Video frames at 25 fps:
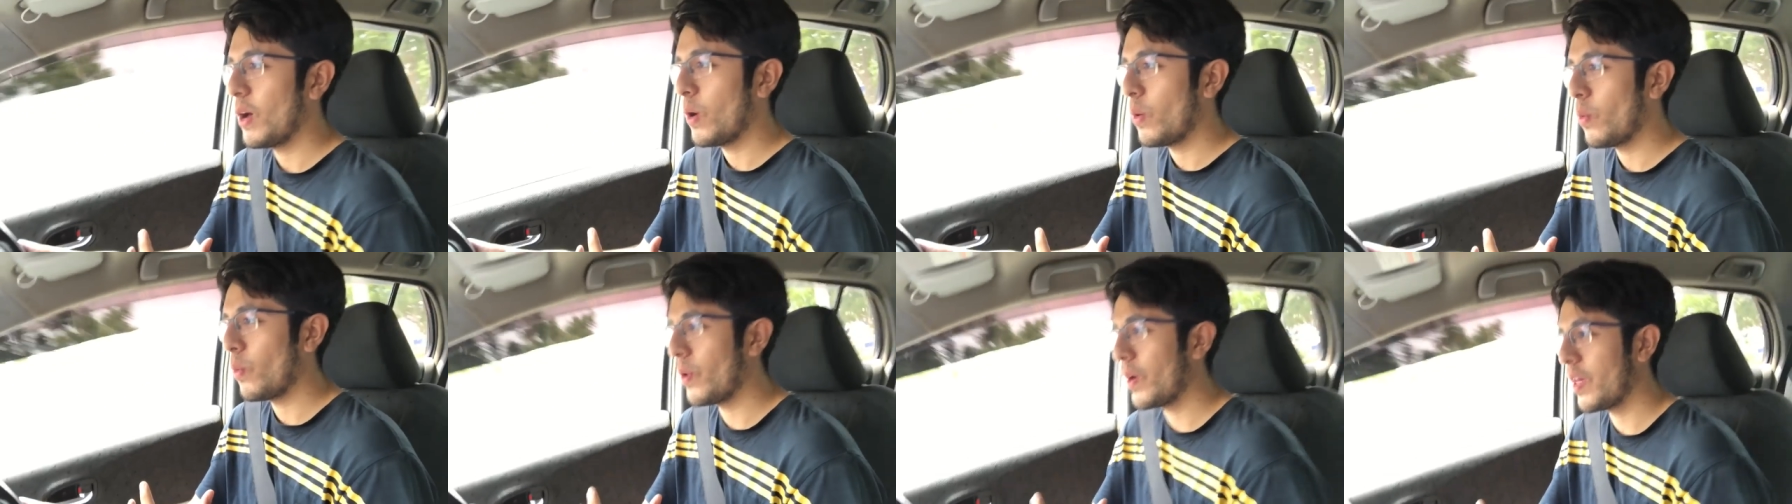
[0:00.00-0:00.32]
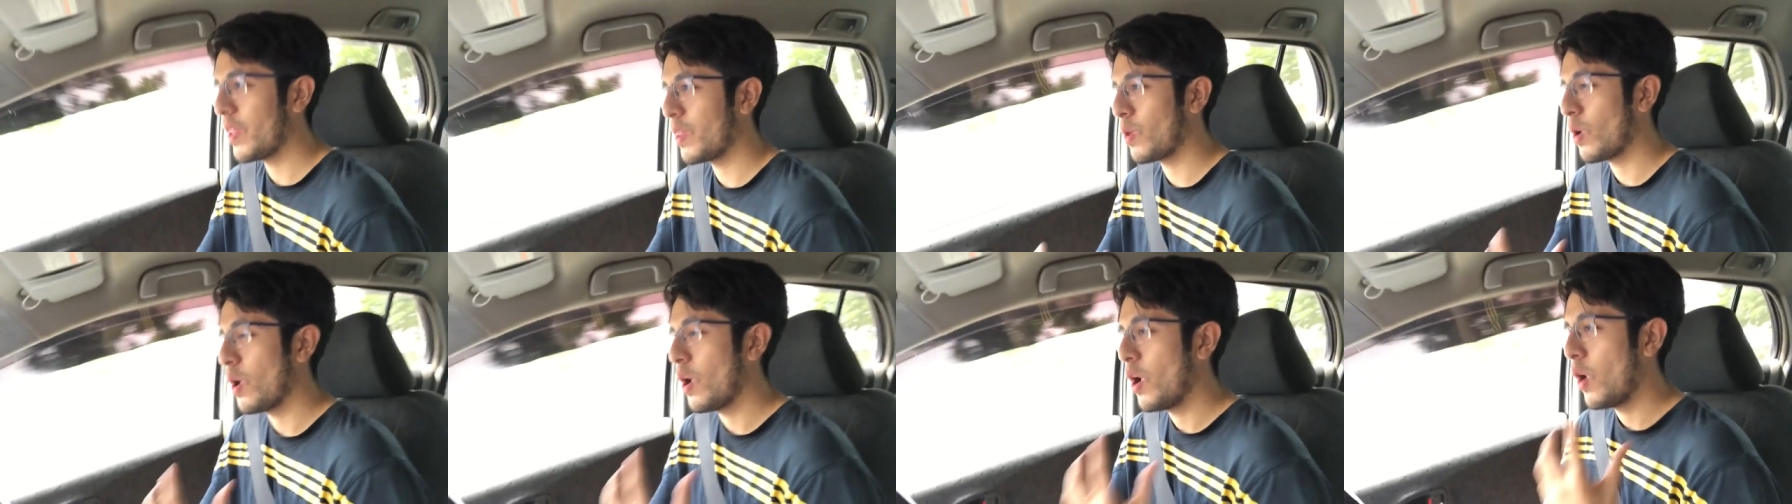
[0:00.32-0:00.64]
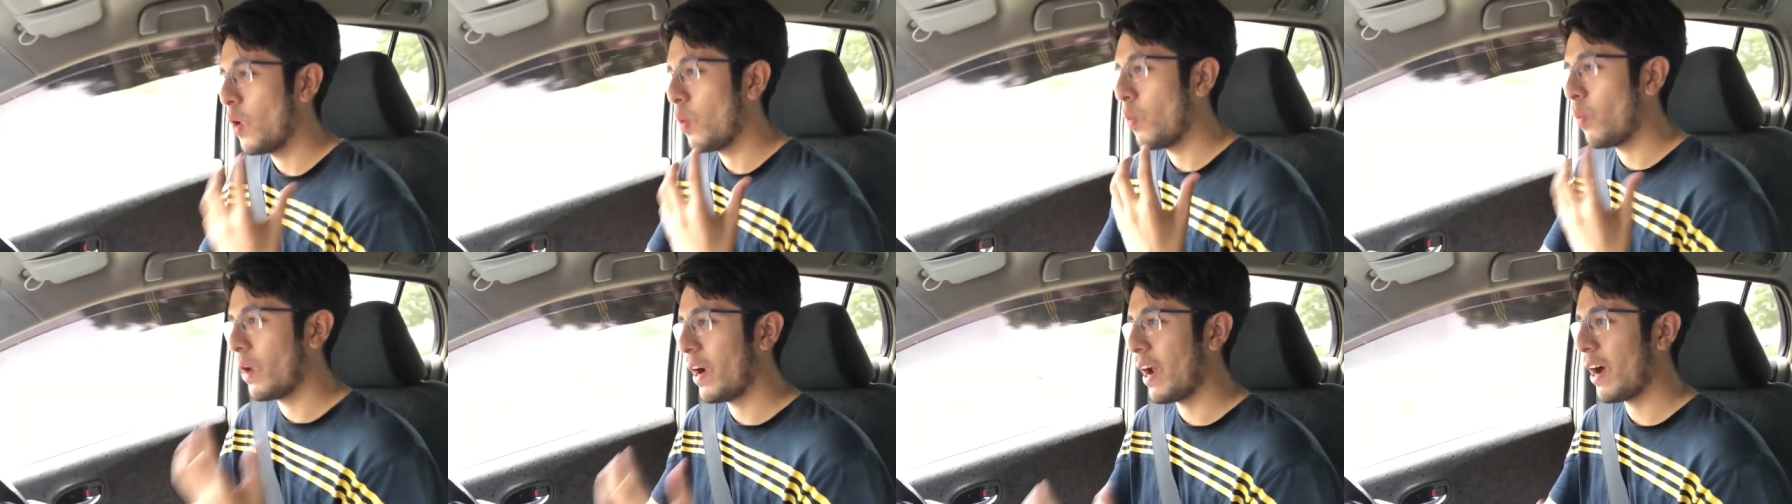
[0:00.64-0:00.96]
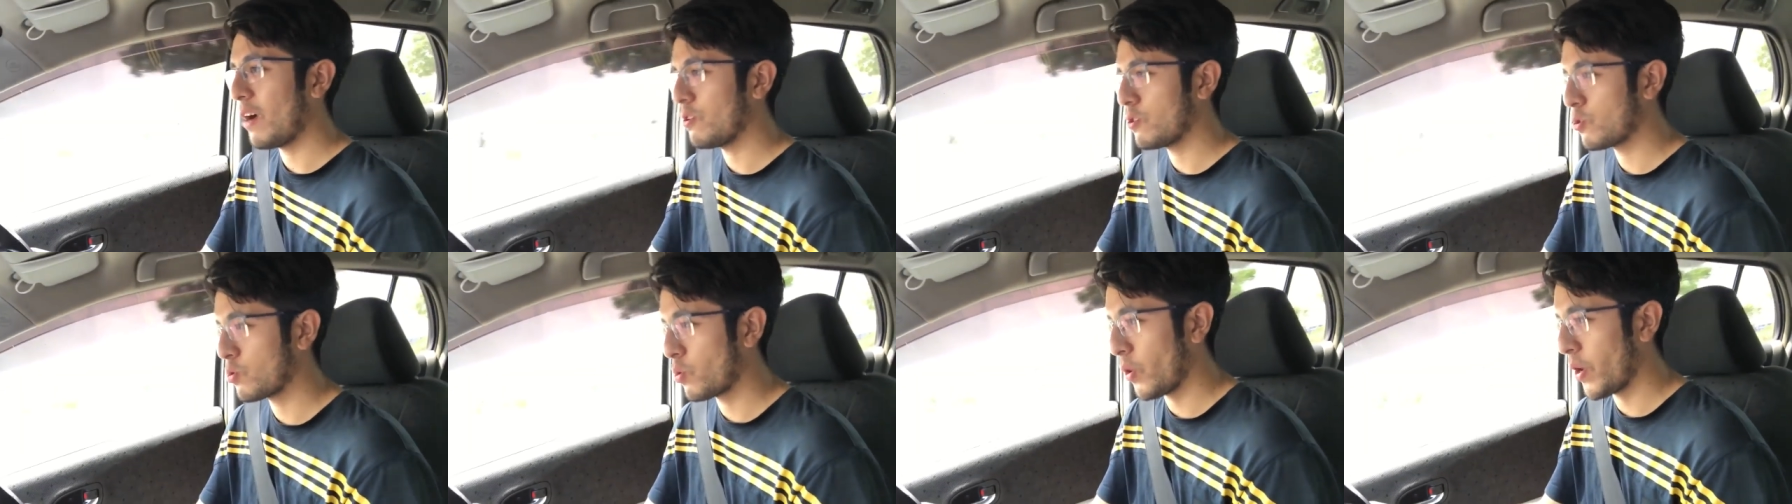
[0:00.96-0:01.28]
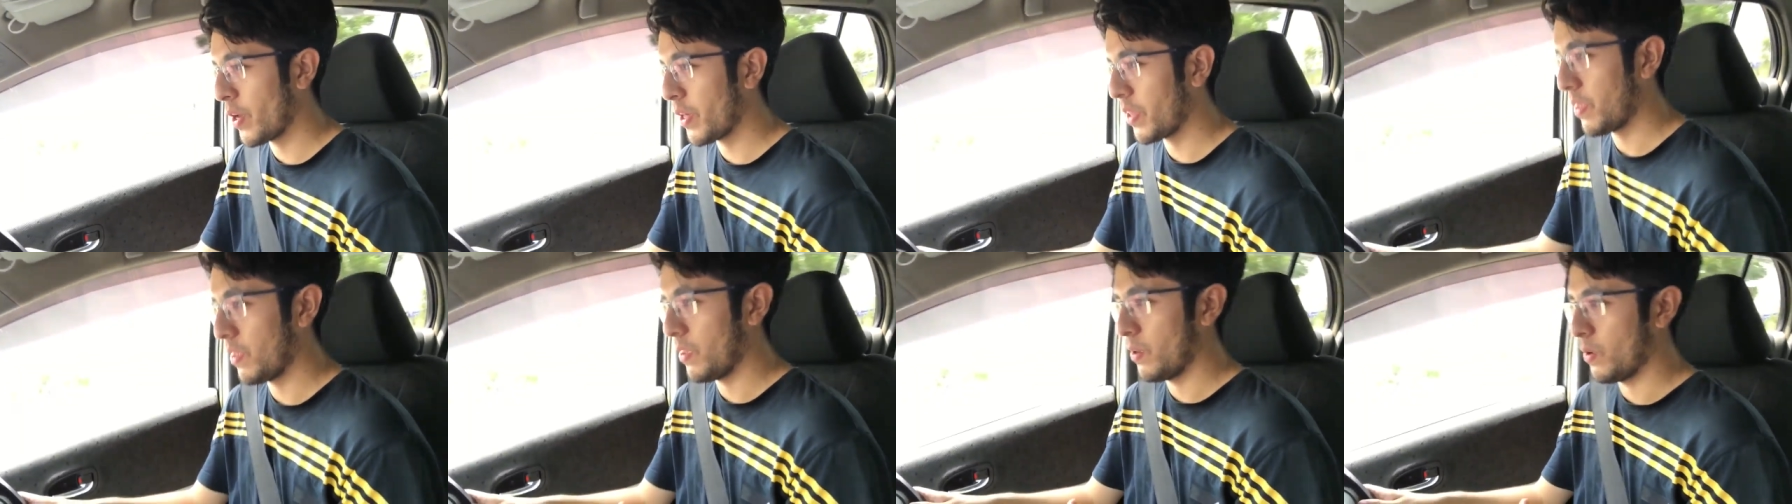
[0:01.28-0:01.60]
with what I was
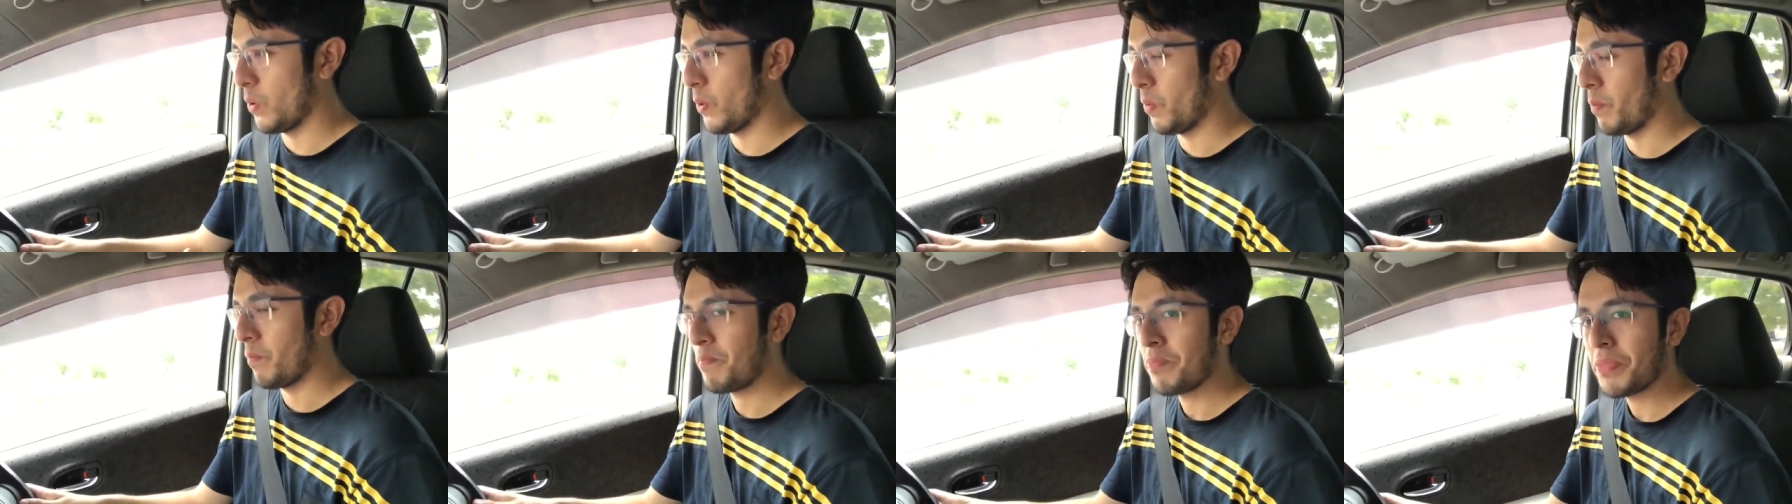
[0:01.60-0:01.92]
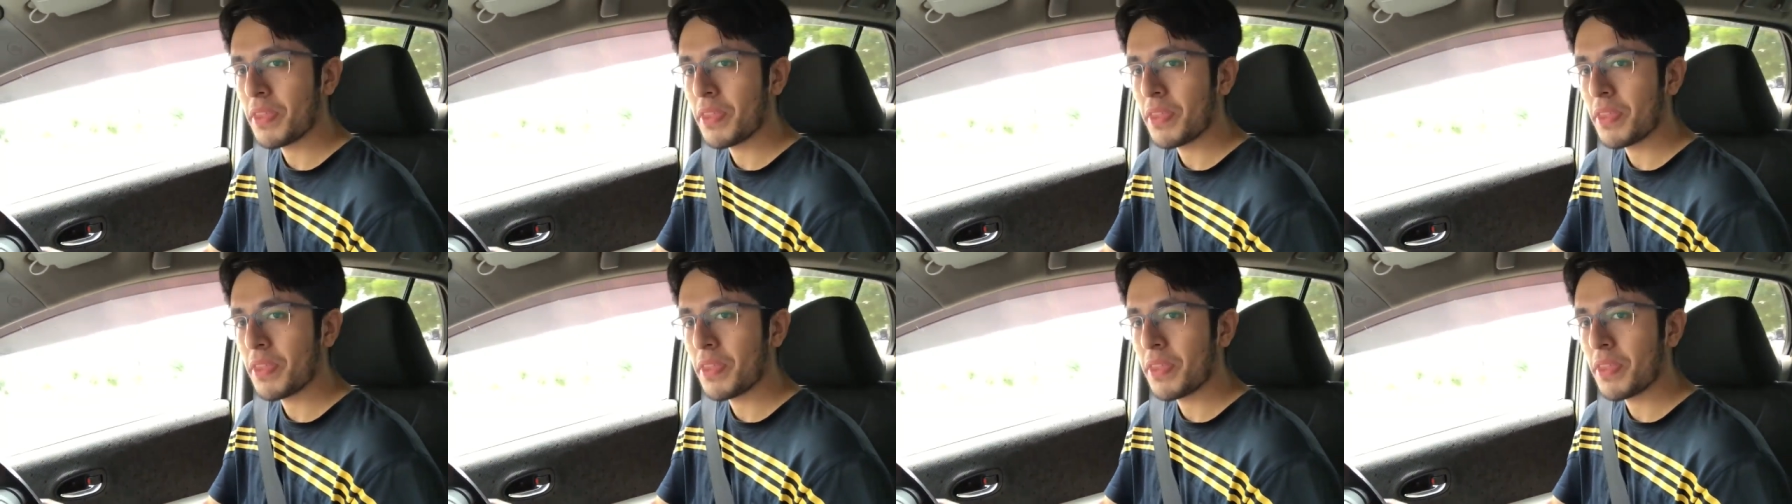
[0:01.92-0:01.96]
going through.